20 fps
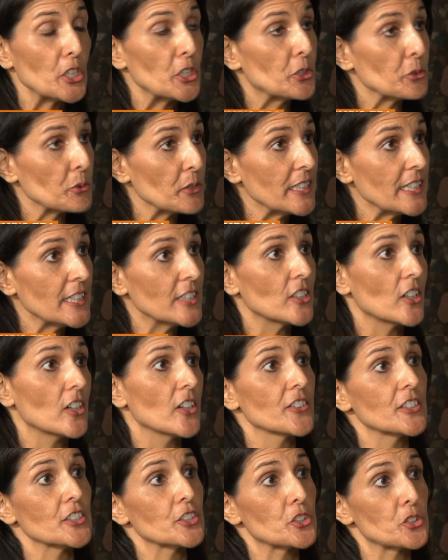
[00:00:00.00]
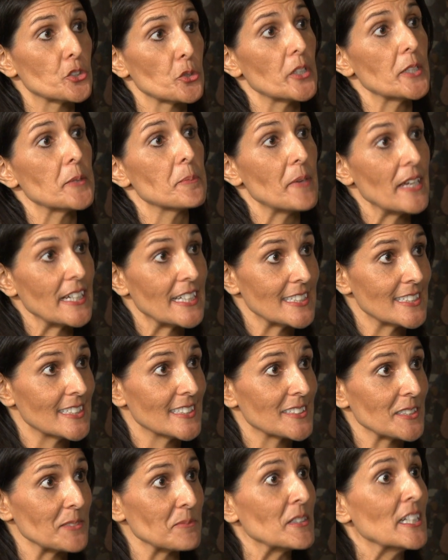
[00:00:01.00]
agreed on this joint
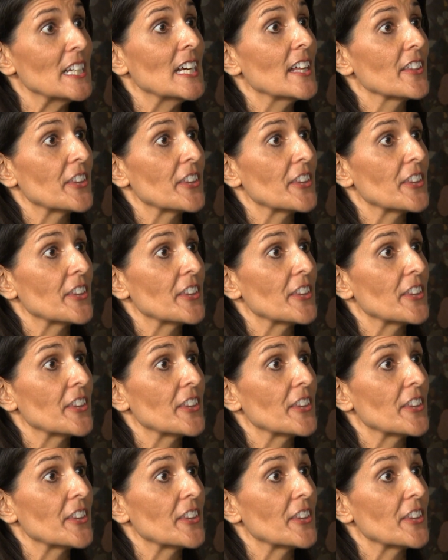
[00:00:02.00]
mechanism